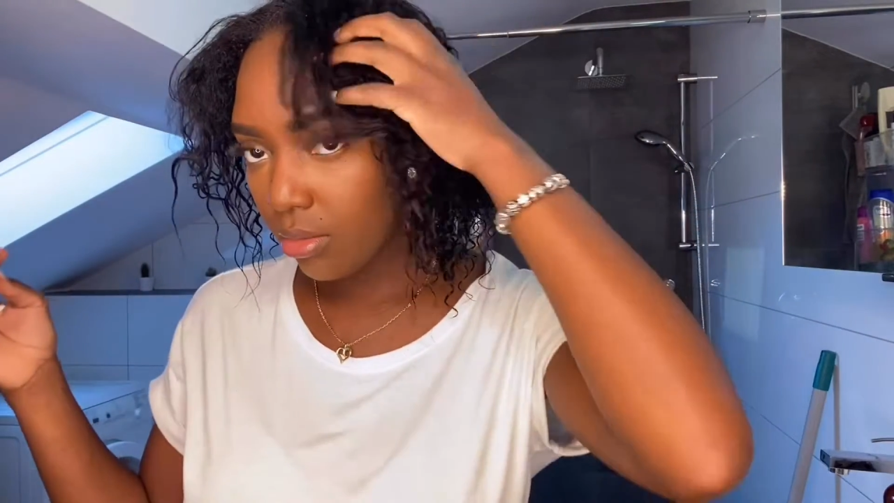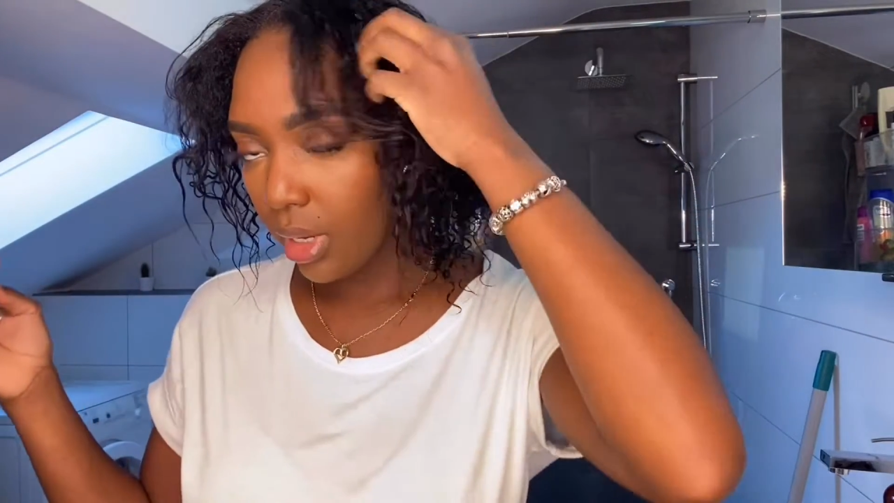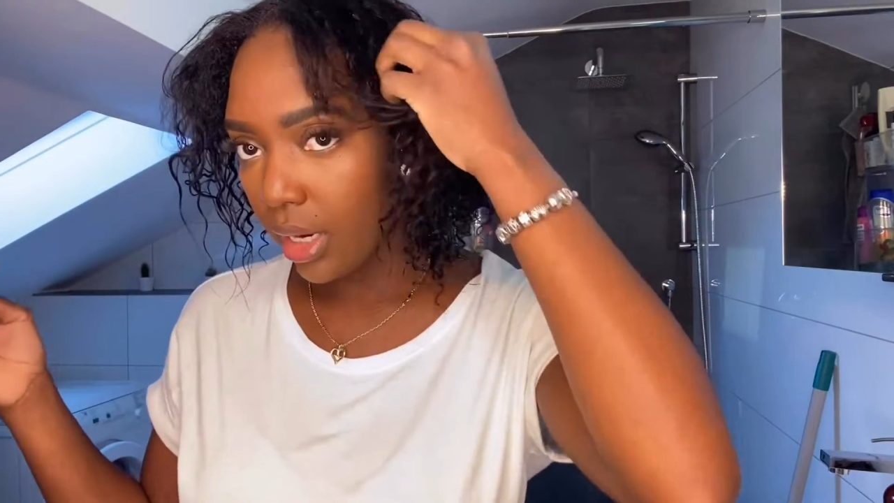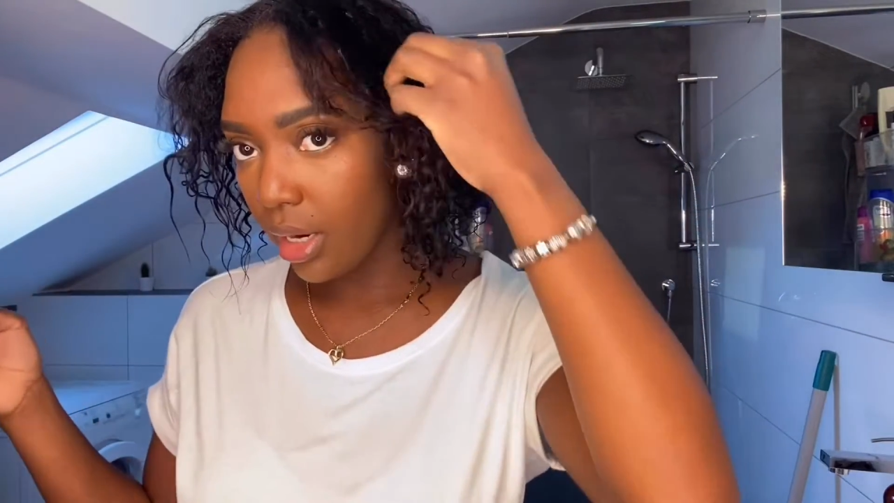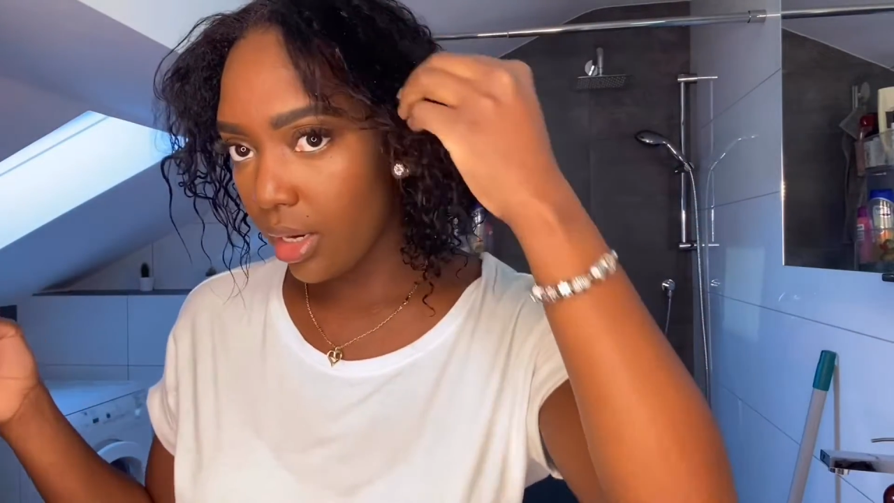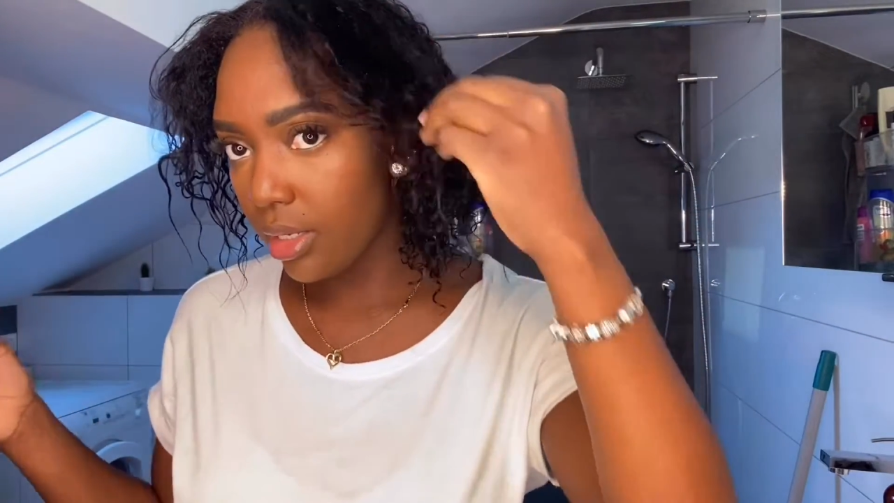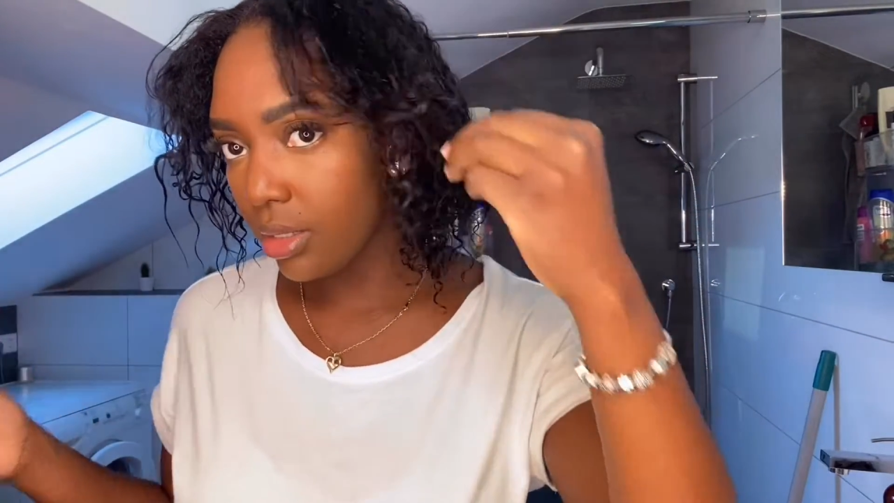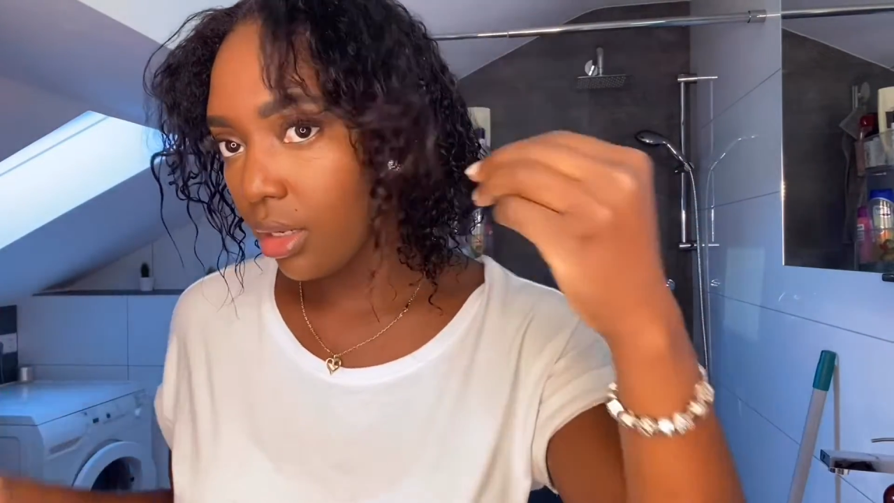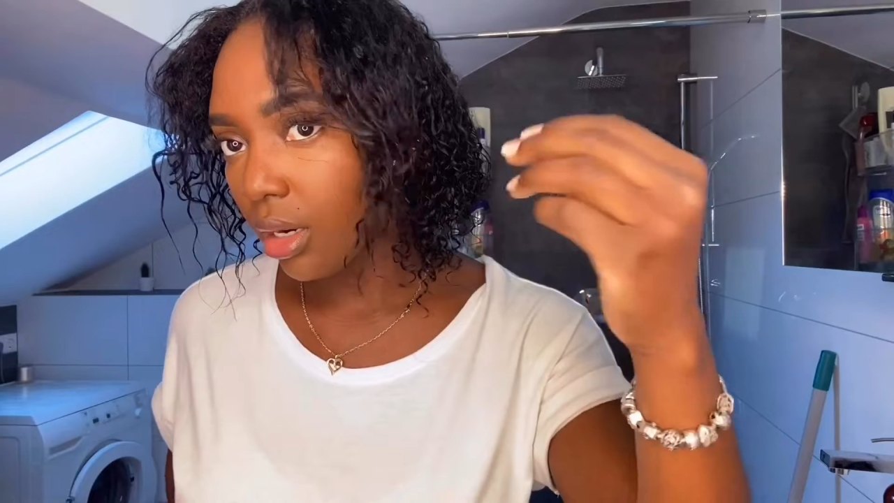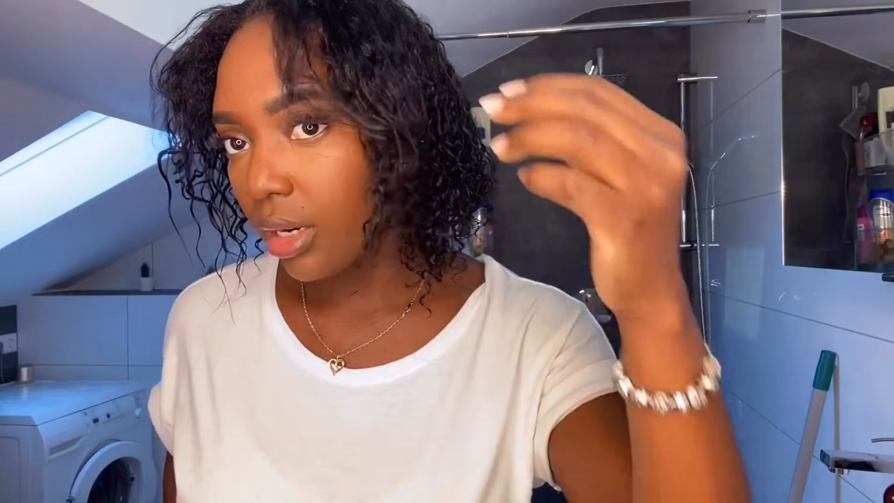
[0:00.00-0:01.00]
my hair is
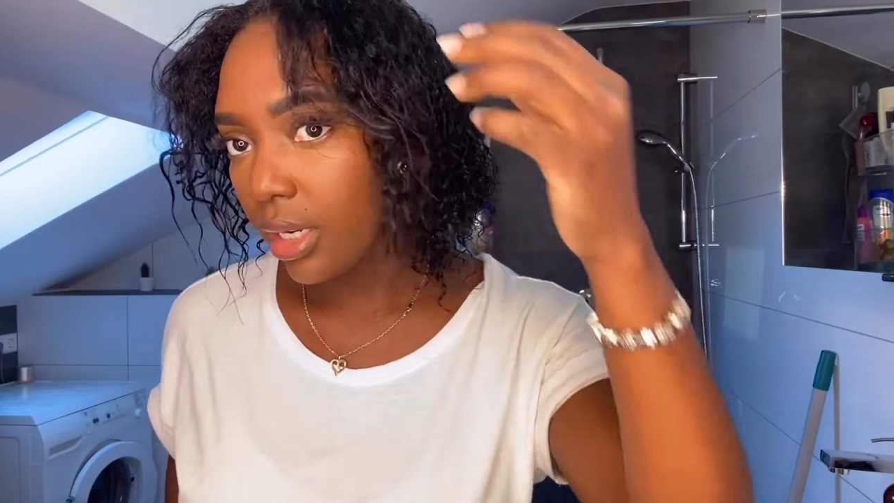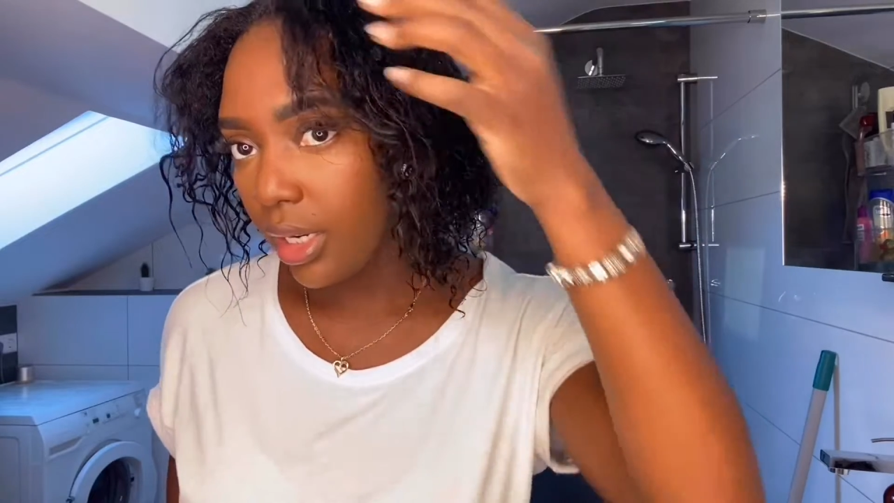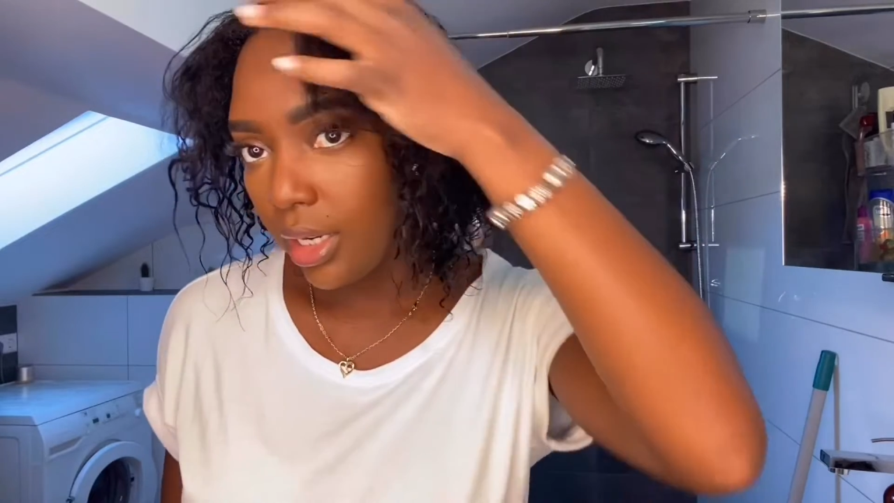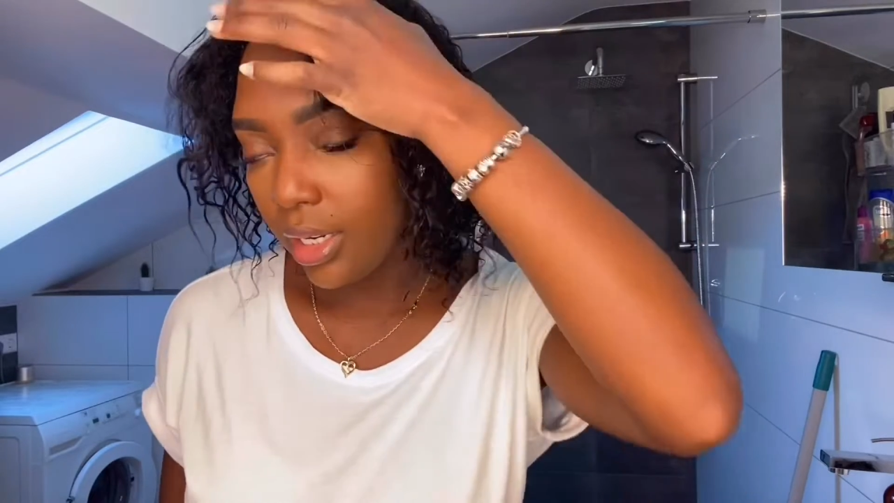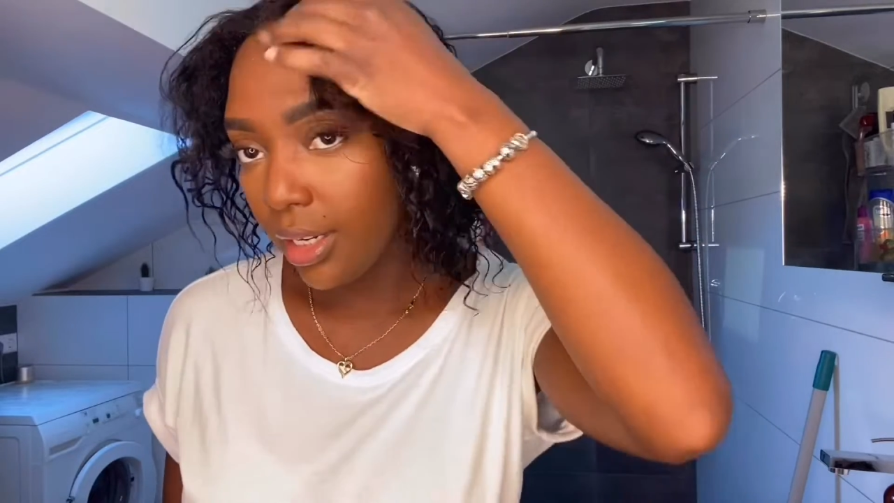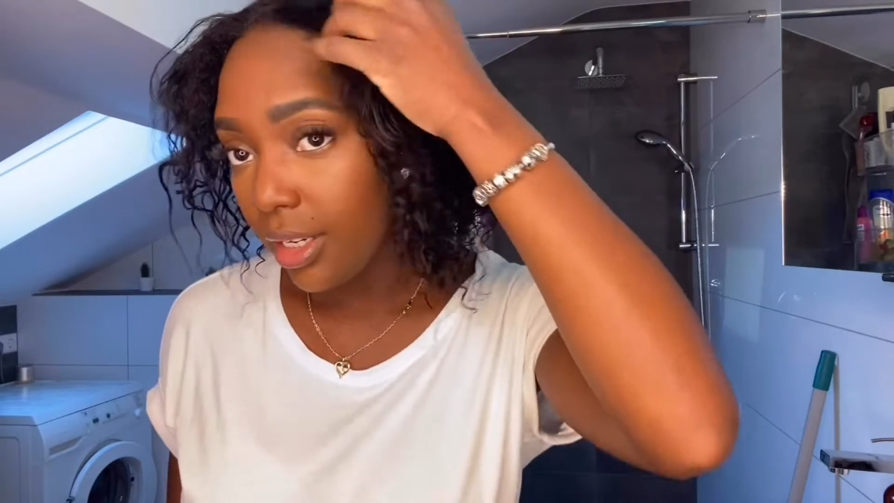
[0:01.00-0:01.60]
already